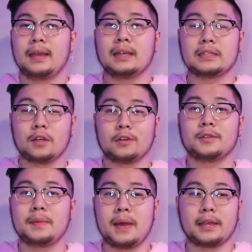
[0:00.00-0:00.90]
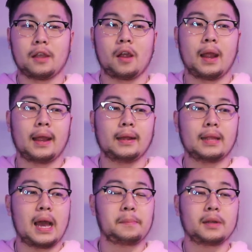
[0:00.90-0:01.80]
is going to be my year
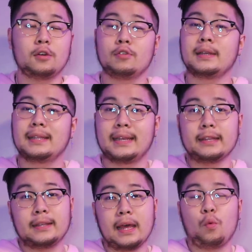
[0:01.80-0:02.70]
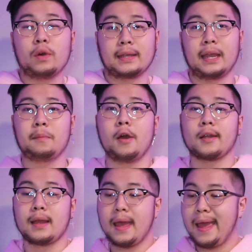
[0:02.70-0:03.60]
and I'm going to get to that 1k
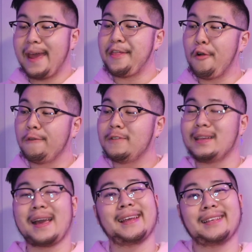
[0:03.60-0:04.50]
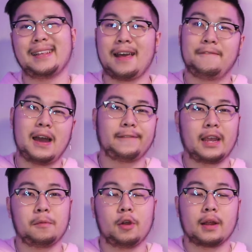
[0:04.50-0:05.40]
mark and hopefully I can get to that
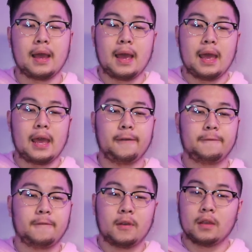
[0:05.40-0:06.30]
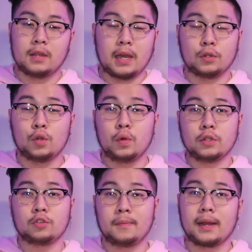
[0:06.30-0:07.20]
5k mark. If y'all yeah, do
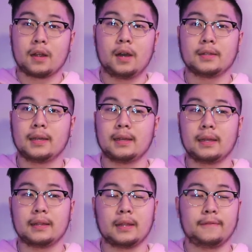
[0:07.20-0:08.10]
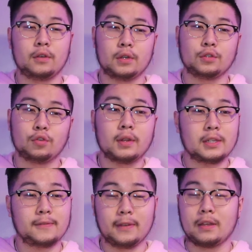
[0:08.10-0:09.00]
enjoy my content and if you enjoyed
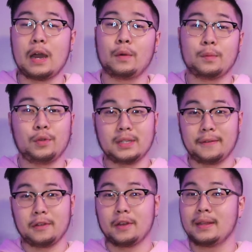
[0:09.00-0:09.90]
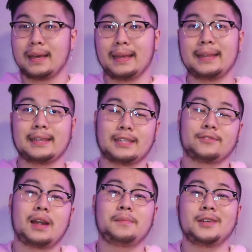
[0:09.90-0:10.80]
this video, I would appreciate if you go down and hit that
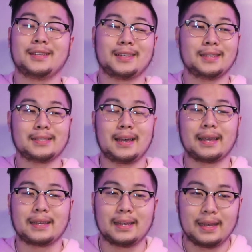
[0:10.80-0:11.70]
subscribe button because like,